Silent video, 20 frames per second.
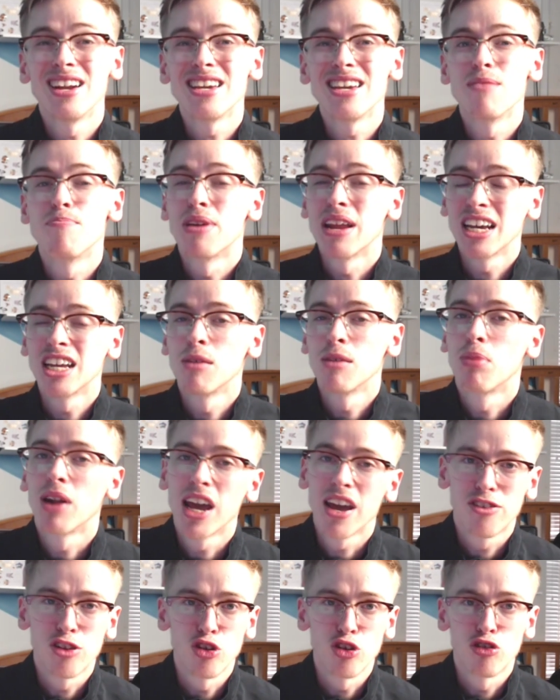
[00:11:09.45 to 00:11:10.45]
You're bringing a player
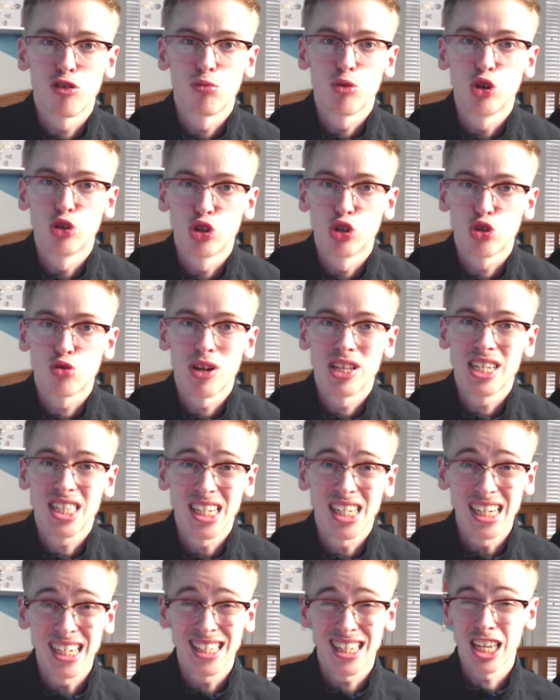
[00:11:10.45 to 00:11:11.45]
through from the
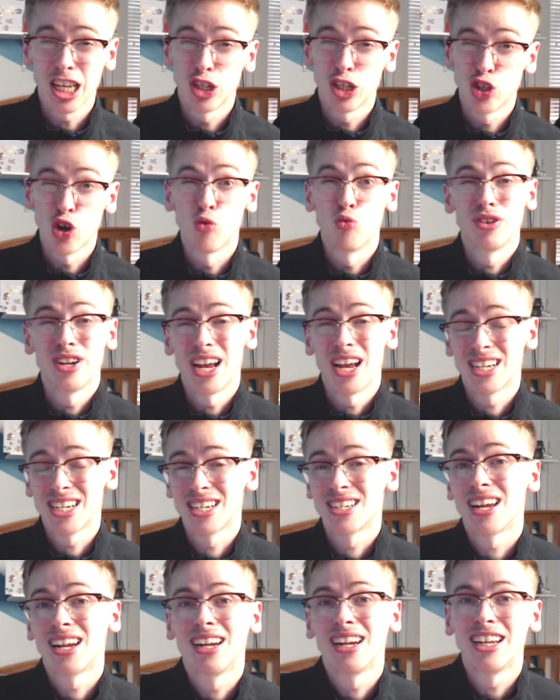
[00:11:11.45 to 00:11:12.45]
under-23s that you don't
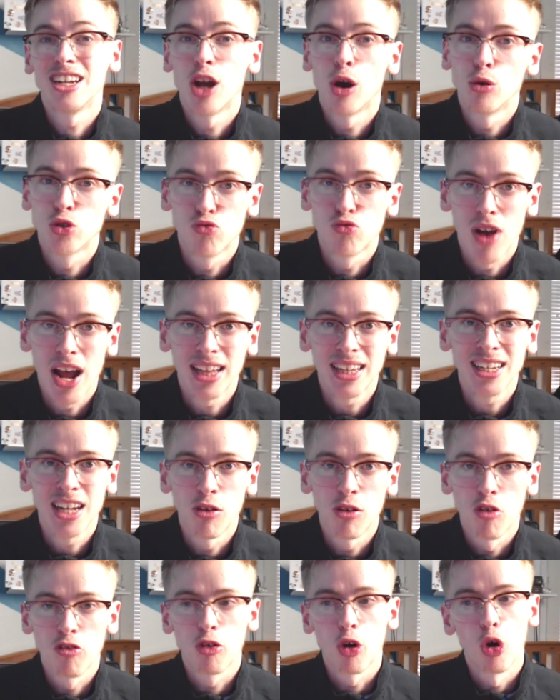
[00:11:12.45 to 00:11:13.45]
necessarily know is ready. Now,
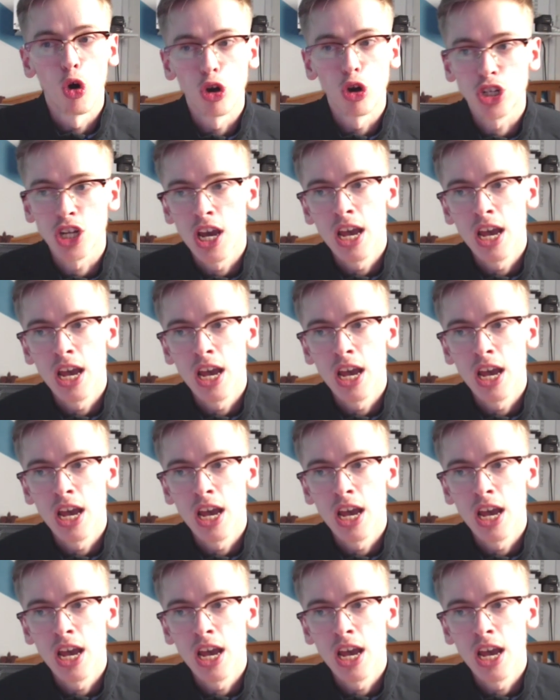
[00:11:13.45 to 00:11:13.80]
of course,